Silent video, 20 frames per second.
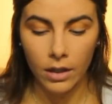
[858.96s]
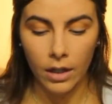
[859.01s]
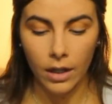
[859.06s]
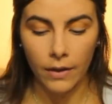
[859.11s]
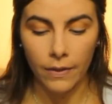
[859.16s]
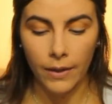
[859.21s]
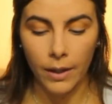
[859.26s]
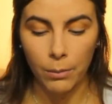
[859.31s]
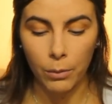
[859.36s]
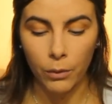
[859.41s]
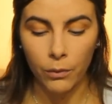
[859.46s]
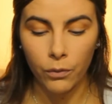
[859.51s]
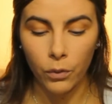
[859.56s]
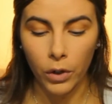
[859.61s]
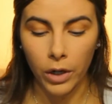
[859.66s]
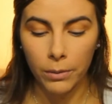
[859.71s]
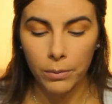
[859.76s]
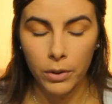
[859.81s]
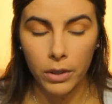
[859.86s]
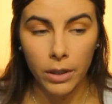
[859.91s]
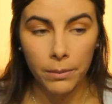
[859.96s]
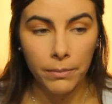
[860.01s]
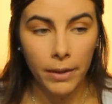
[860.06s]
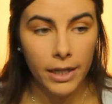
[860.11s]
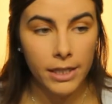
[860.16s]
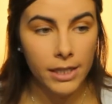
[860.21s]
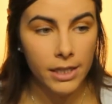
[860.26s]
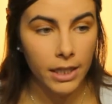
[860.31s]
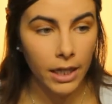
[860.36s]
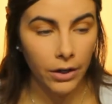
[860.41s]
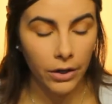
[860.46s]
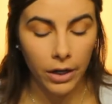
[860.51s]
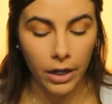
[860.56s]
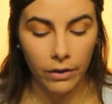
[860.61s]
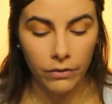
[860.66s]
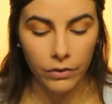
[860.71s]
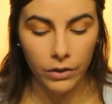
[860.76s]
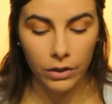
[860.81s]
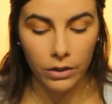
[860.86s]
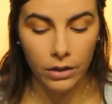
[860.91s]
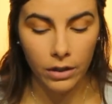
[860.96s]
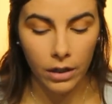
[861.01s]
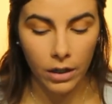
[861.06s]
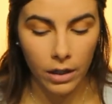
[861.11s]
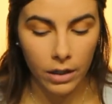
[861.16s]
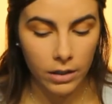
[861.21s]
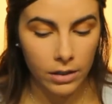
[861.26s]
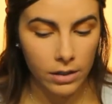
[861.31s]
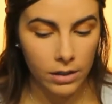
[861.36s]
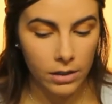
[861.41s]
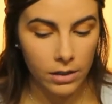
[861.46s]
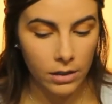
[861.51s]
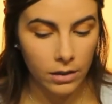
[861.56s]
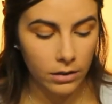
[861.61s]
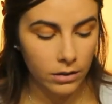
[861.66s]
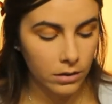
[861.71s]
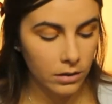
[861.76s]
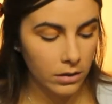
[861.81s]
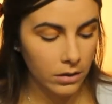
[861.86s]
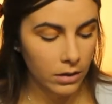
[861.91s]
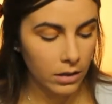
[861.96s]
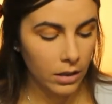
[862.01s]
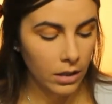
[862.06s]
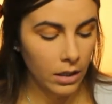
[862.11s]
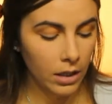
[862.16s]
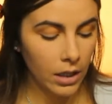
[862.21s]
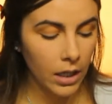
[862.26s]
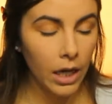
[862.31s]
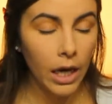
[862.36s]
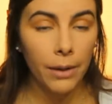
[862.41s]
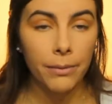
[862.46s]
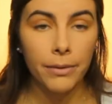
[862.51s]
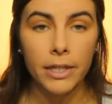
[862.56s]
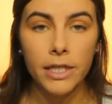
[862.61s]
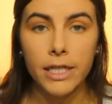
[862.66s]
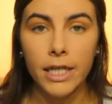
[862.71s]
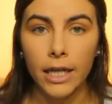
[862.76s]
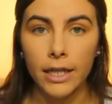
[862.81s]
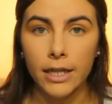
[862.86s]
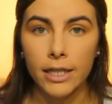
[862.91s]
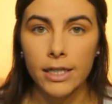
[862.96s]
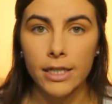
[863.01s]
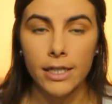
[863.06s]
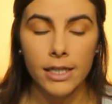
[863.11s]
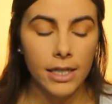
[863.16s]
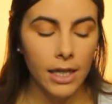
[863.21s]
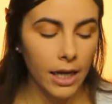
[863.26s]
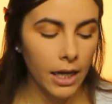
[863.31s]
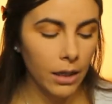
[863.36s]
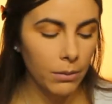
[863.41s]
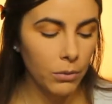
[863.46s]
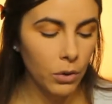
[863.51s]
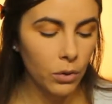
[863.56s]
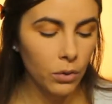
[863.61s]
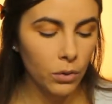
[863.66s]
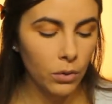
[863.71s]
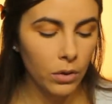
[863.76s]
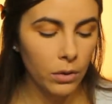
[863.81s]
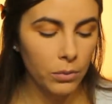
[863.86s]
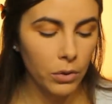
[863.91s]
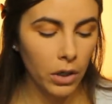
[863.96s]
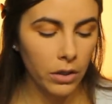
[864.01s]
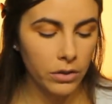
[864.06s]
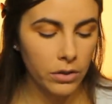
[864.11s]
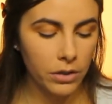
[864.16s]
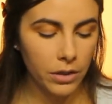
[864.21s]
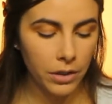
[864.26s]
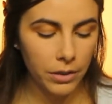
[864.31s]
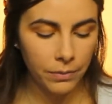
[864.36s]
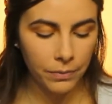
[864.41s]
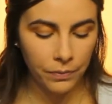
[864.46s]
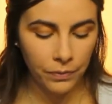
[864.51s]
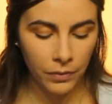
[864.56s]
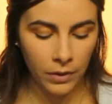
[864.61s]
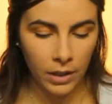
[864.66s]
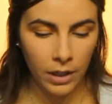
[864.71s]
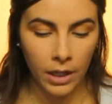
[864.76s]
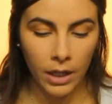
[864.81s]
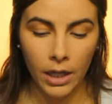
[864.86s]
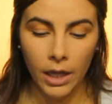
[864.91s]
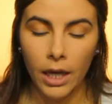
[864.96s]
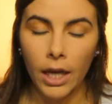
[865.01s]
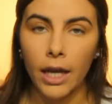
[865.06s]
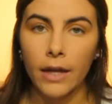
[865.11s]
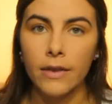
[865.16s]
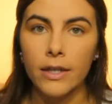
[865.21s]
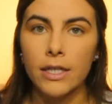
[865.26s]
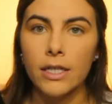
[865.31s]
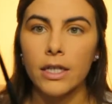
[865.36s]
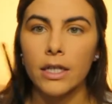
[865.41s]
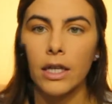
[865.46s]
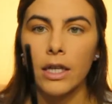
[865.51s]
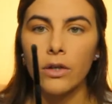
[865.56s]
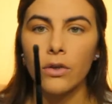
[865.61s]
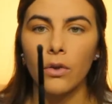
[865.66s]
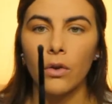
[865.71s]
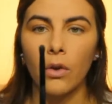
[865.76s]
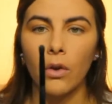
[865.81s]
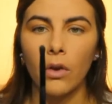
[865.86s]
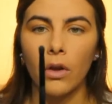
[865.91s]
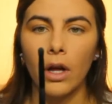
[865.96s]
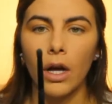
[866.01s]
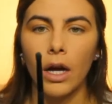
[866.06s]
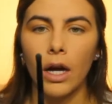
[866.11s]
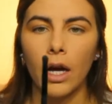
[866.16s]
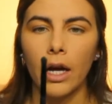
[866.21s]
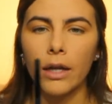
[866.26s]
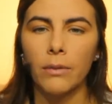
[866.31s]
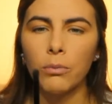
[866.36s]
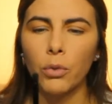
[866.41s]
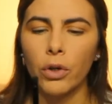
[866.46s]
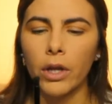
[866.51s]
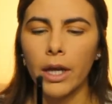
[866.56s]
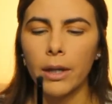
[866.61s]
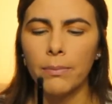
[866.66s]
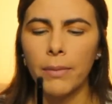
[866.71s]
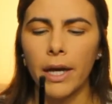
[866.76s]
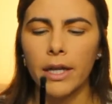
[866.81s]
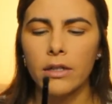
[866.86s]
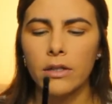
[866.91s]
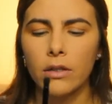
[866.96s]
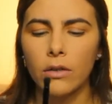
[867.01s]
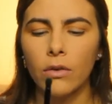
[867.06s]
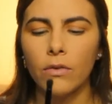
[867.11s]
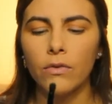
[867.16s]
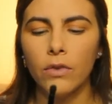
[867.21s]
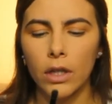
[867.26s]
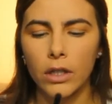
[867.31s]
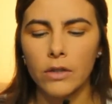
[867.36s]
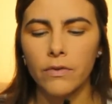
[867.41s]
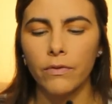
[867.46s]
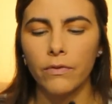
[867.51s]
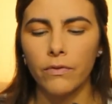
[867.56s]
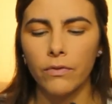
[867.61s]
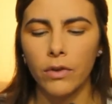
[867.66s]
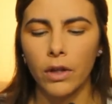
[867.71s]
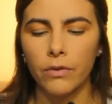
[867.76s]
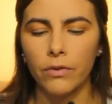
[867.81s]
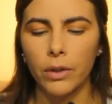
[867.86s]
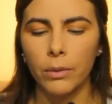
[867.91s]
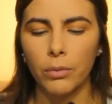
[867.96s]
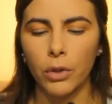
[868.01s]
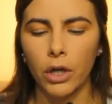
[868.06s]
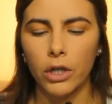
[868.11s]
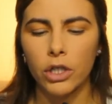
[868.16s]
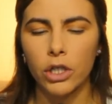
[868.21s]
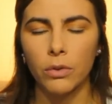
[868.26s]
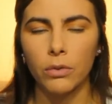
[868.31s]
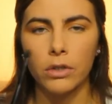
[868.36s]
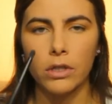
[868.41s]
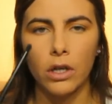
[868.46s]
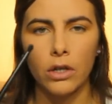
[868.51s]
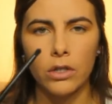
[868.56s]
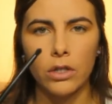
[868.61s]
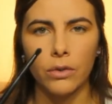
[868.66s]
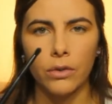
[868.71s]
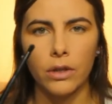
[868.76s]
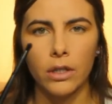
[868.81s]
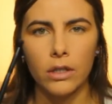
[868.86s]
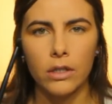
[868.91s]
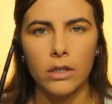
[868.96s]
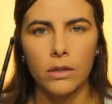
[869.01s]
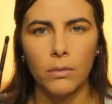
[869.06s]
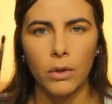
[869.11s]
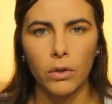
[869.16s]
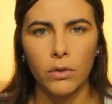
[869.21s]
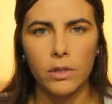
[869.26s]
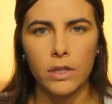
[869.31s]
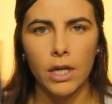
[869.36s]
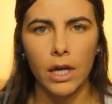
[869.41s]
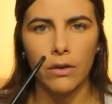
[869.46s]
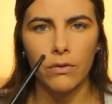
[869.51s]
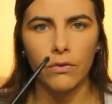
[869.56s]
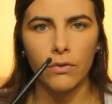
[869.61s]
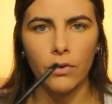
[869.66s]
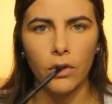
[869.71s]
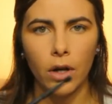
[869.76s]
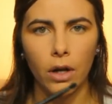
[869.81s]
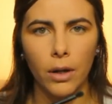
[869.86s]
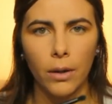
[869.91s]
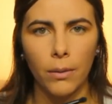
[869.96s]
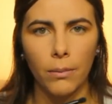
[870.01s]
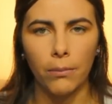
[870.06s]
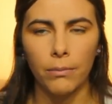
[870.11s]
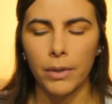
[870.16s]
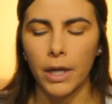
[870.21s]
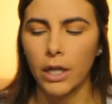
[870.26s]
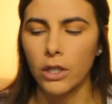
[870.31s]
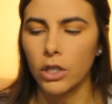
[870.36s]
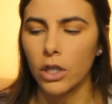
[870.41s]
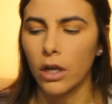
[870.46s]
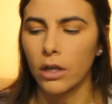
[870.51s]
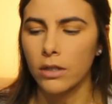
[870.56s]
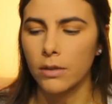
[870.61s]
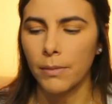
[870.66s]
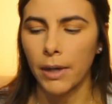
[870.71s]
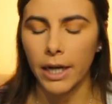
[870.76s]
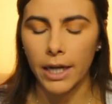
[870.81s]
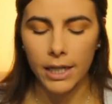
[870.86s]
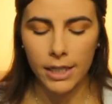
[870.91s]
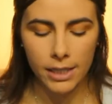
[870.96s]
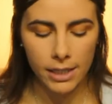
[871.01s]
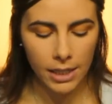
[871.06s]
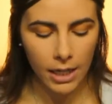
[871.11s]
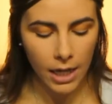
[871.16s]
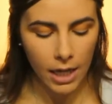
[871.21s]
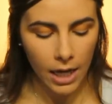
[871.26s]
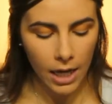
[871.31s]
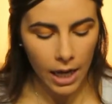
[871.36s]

And then before I put on mascara, I forgot, I'm going to take this same Hoola bronzer in this little, more like pencil fluffy brush. It was also in this smoke set from BH Cosmetics.